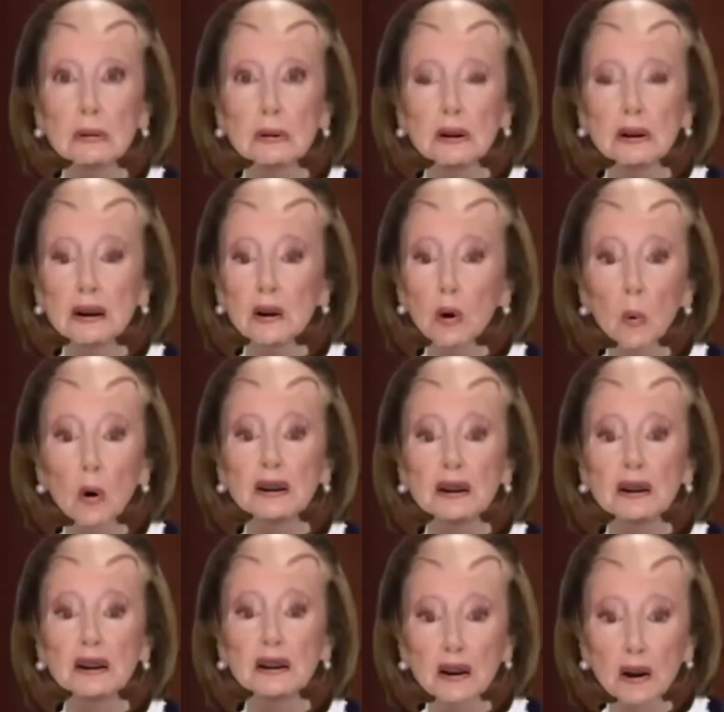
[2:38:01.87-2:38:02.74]
It was the
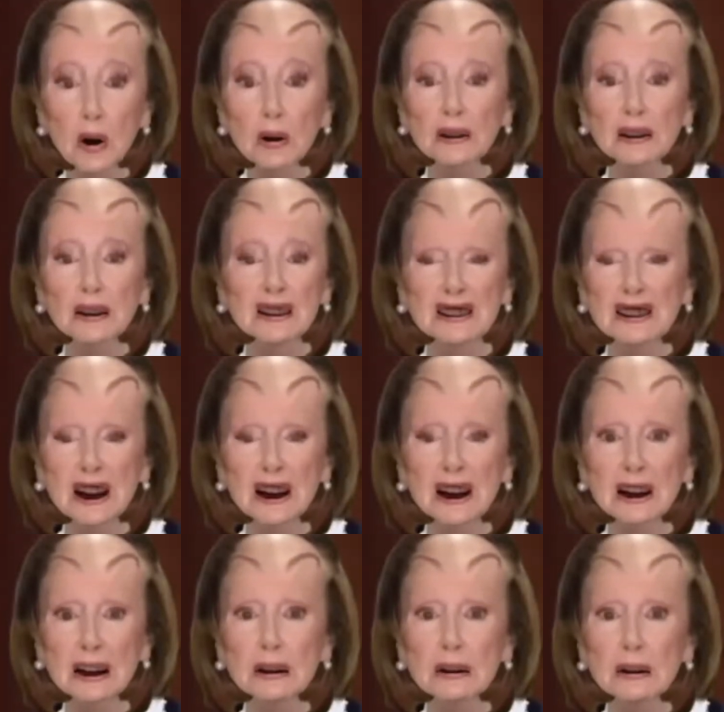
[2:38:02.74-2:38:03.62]
darkest day
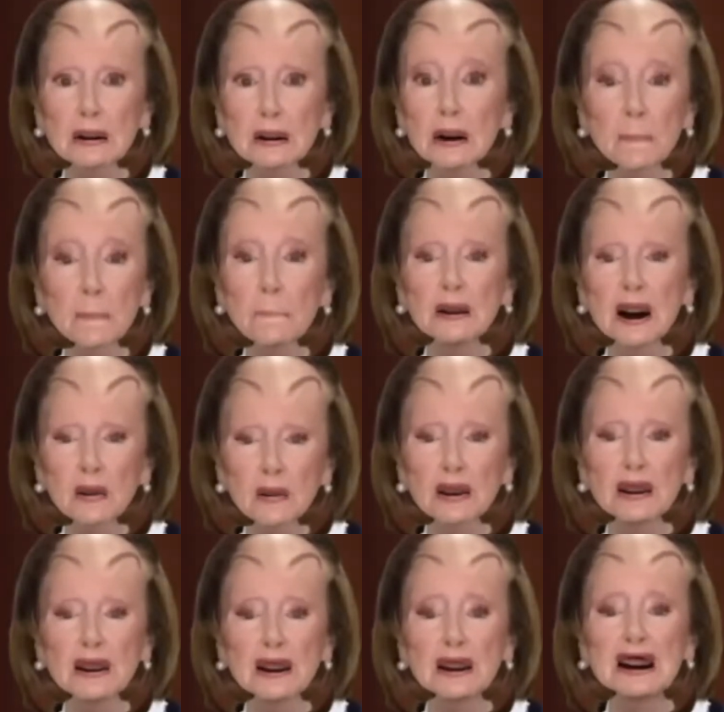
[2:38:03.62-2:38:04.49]
in American
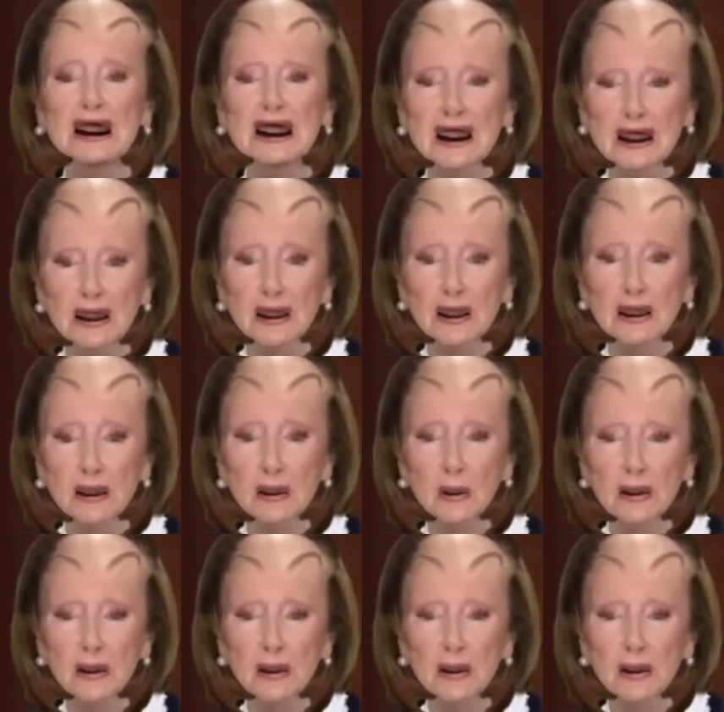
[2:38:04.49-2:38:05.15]
history.